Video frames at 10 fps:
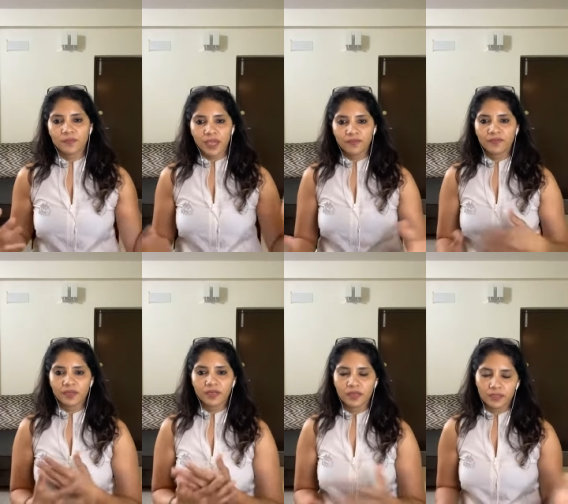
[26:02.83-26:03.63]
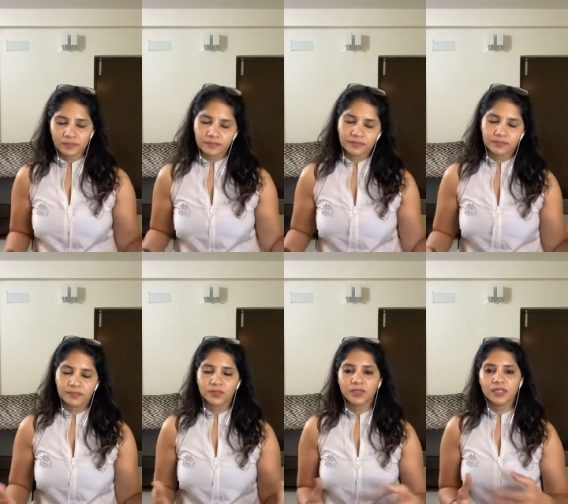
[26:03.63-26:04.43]
every day
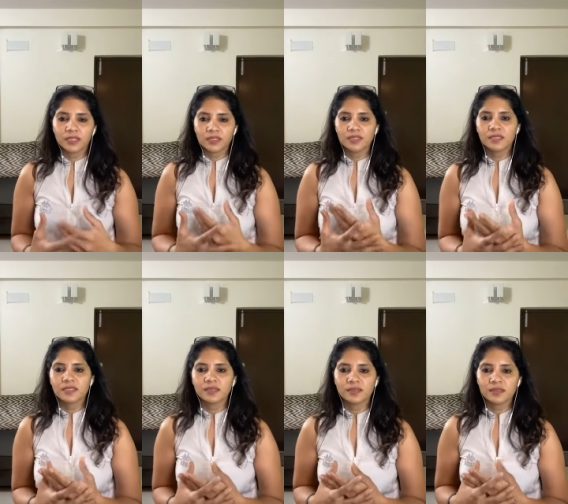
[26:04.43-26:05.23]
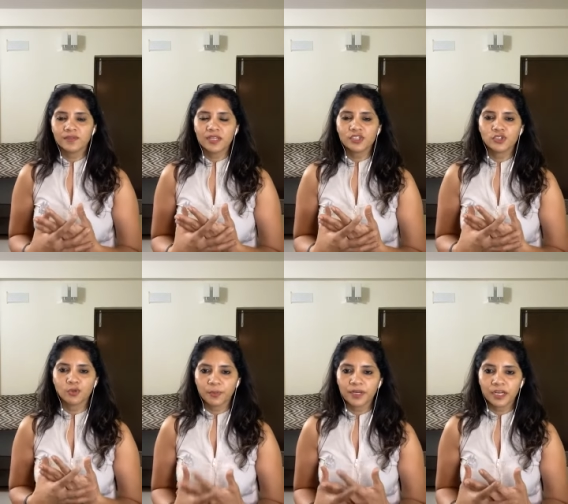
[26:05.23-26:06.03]
okay this is this is a very
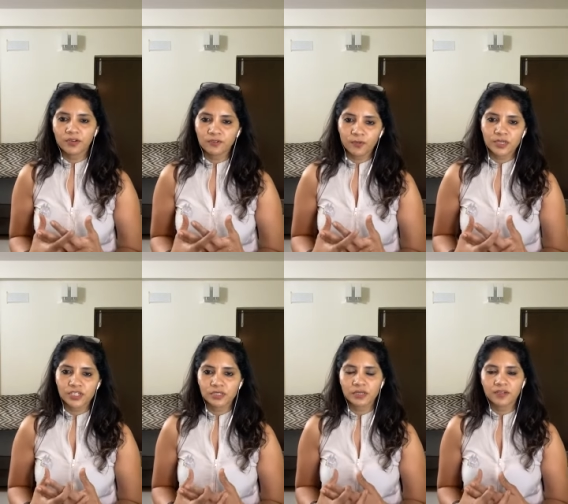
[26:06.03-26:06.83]
stupid kind of question